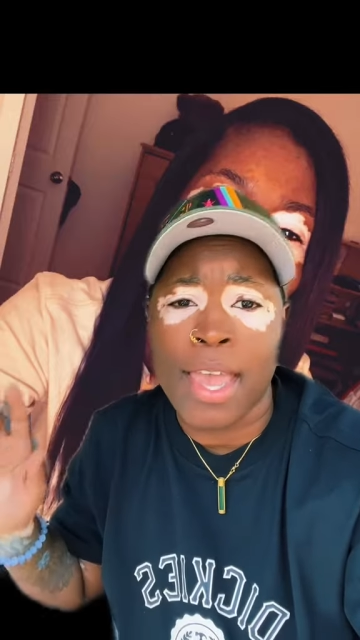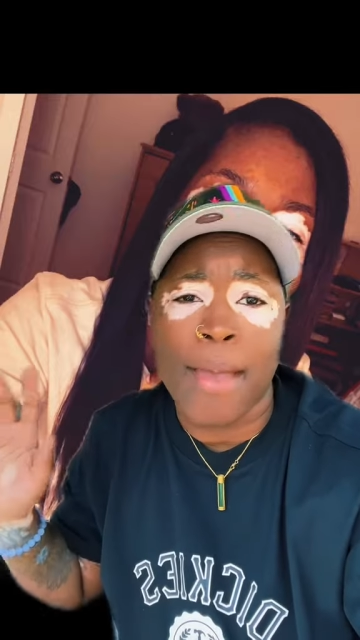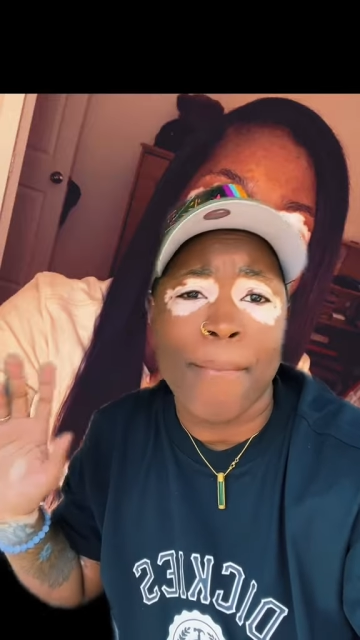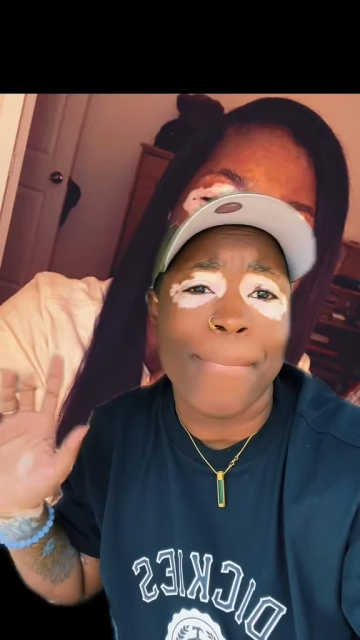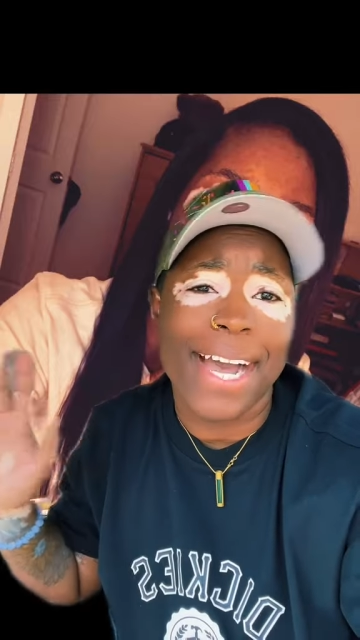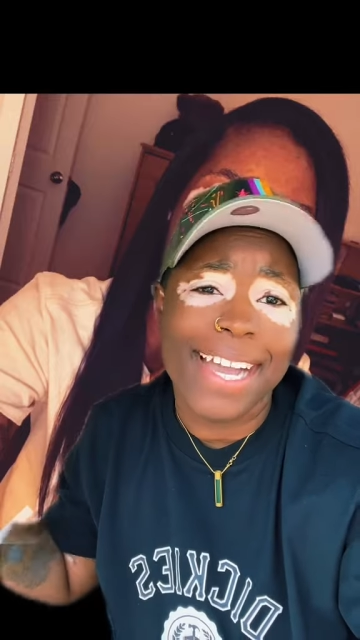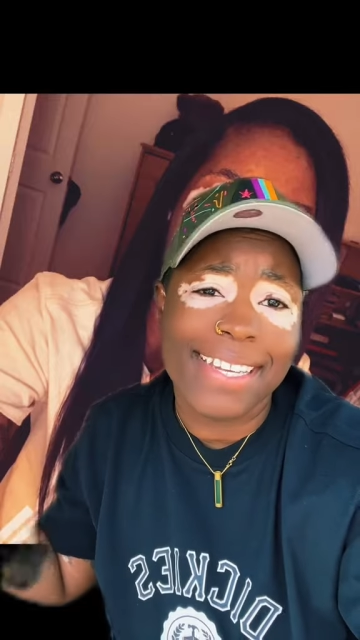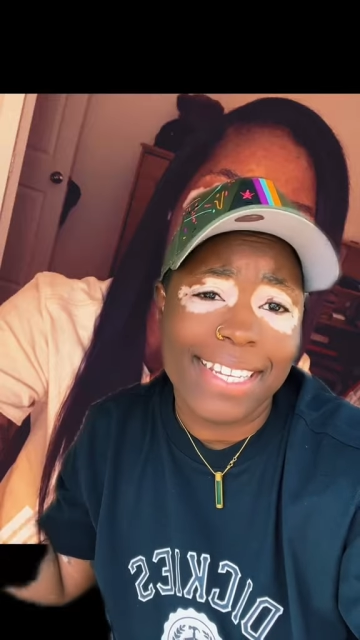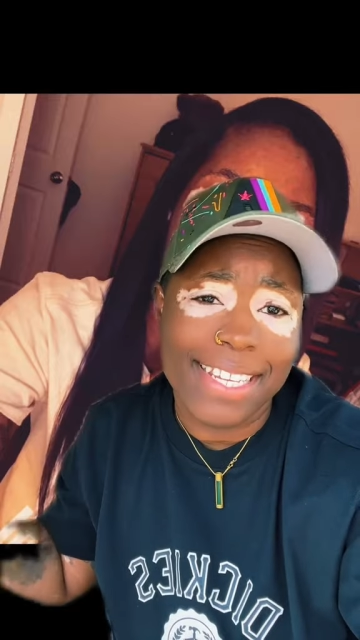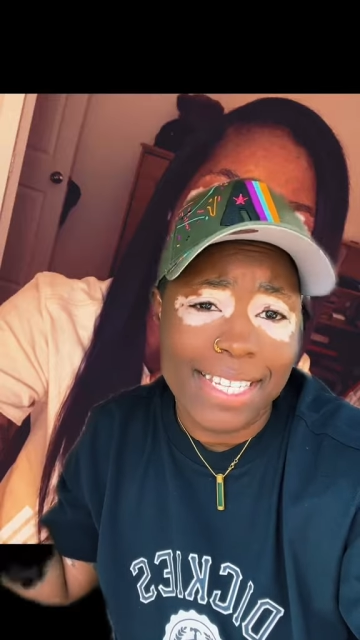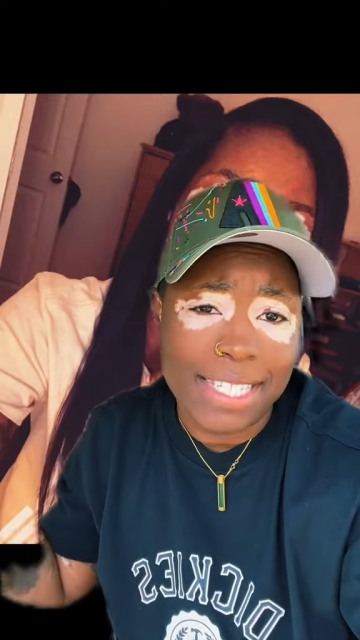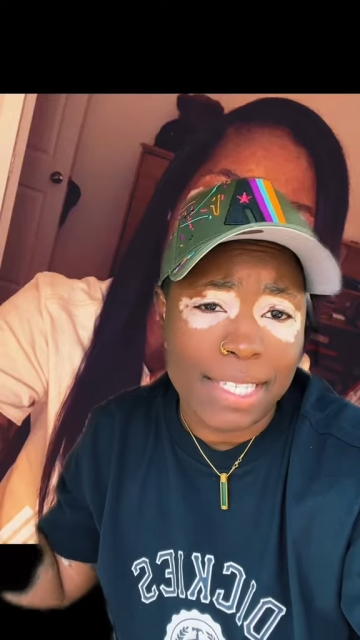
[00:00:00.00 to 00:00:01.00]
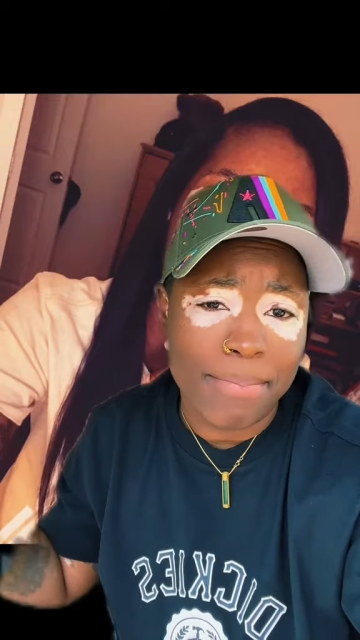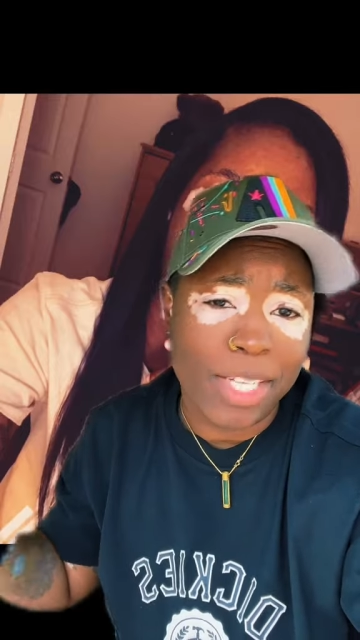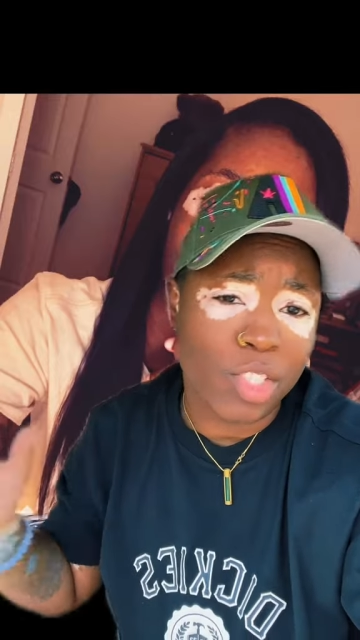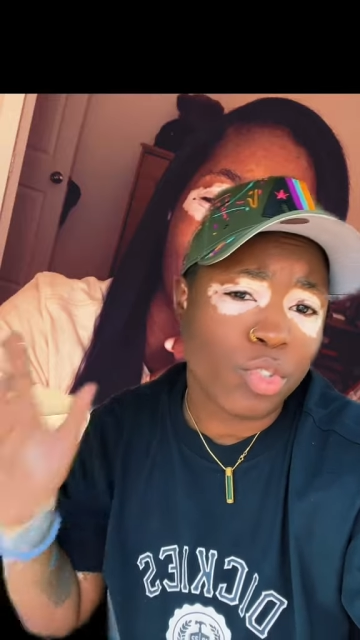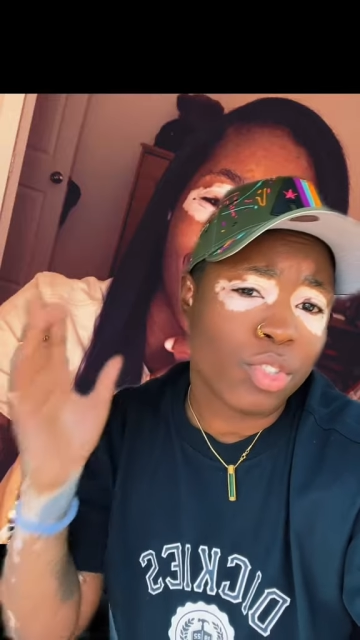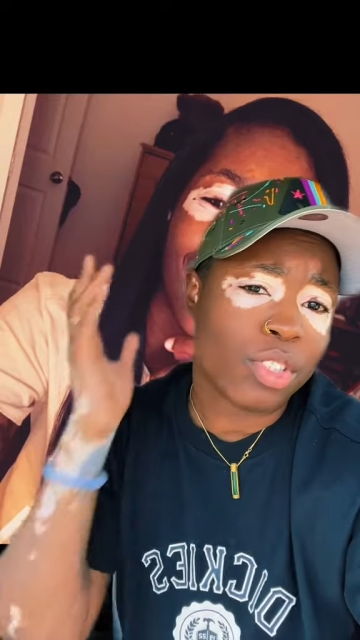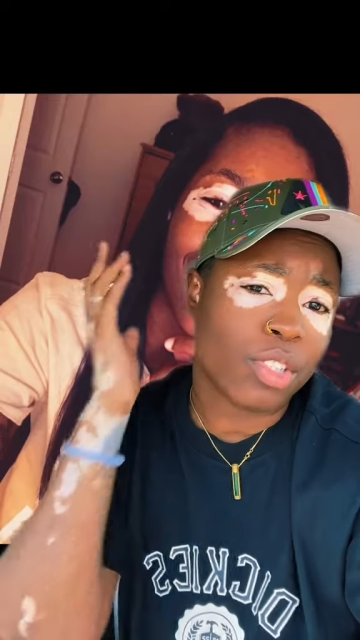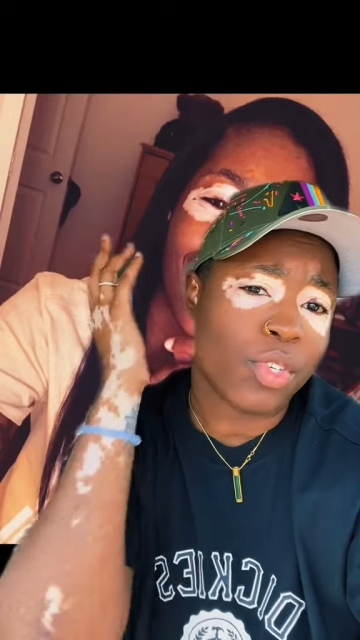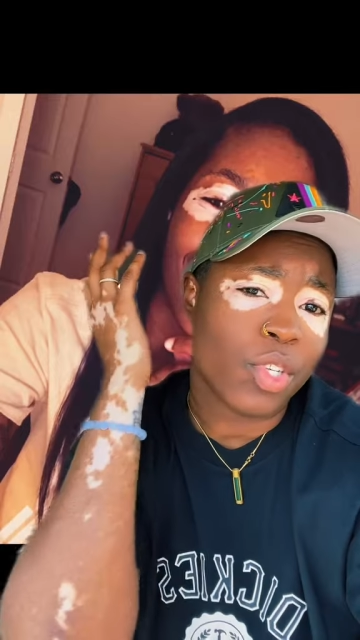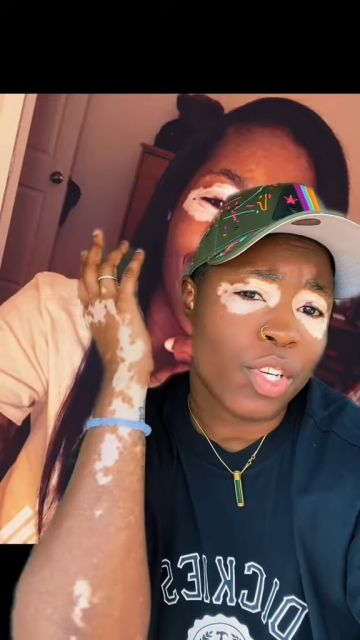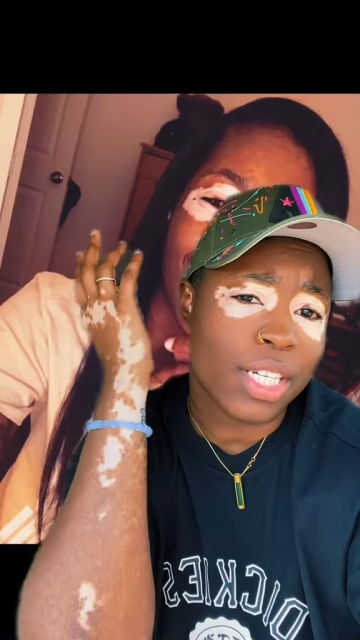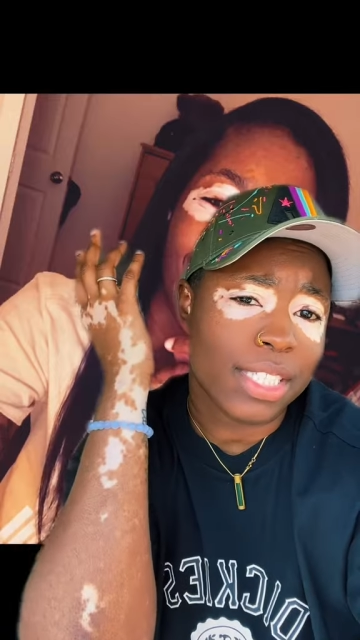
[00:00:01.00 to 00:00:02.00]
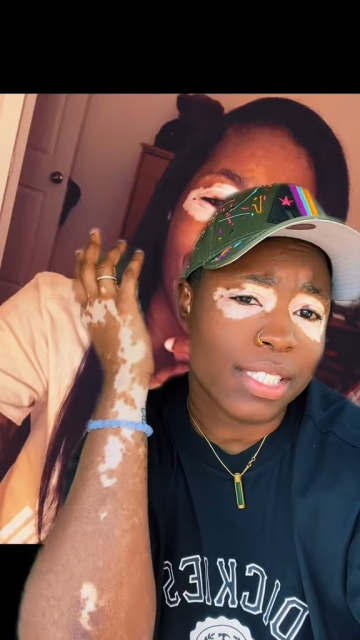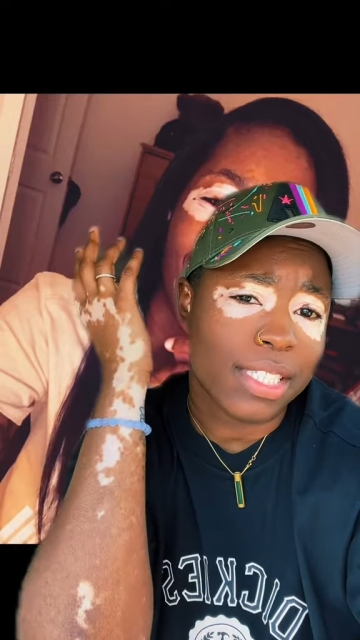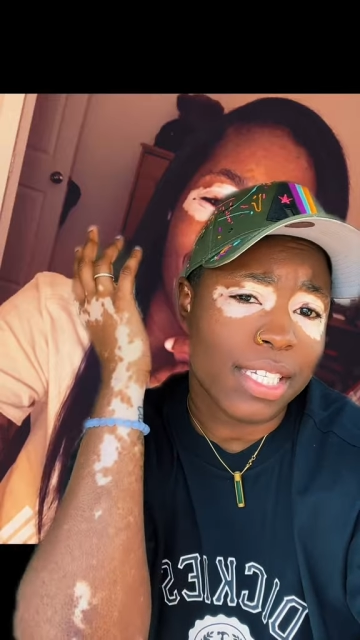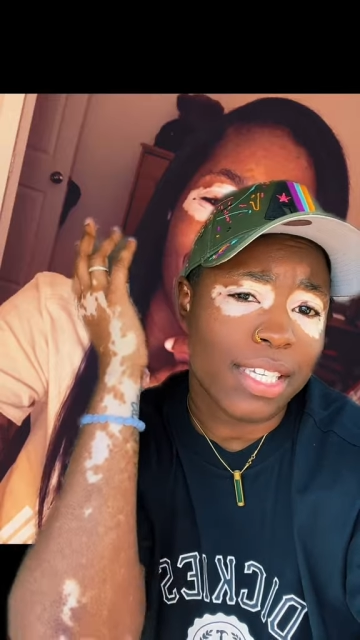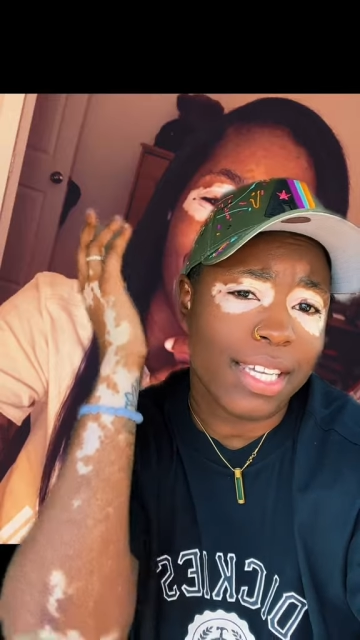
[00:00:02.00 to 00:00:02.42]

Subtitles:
Mine is symmetrical, so you're gonna see